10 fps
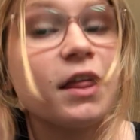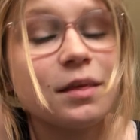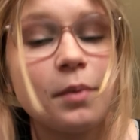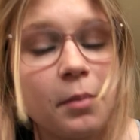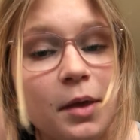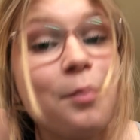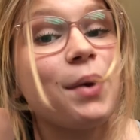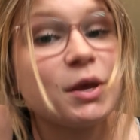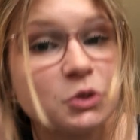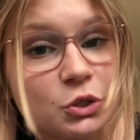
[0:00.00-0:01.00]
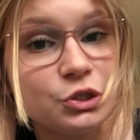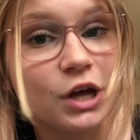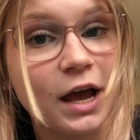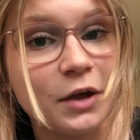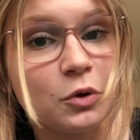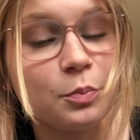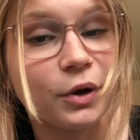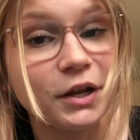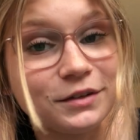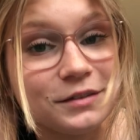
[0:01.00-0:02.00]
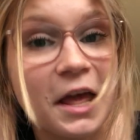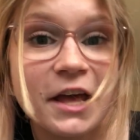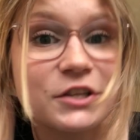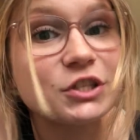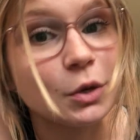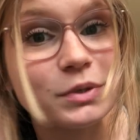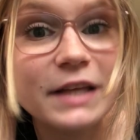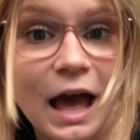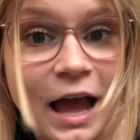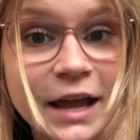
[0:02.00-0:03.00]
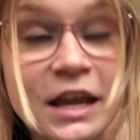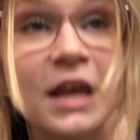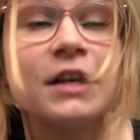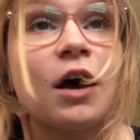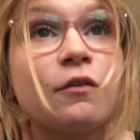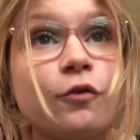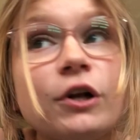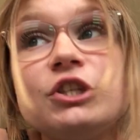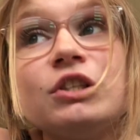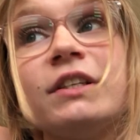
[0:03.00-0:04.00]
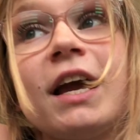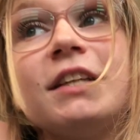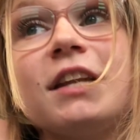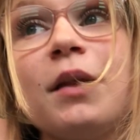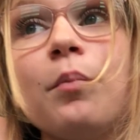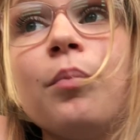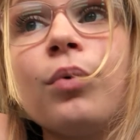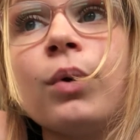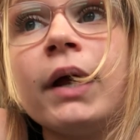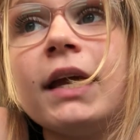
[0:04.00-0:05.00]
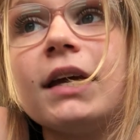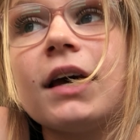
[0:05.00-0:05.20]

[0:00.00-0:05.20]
They may be a bastard child, but so was I. Unfortunately, I didn't break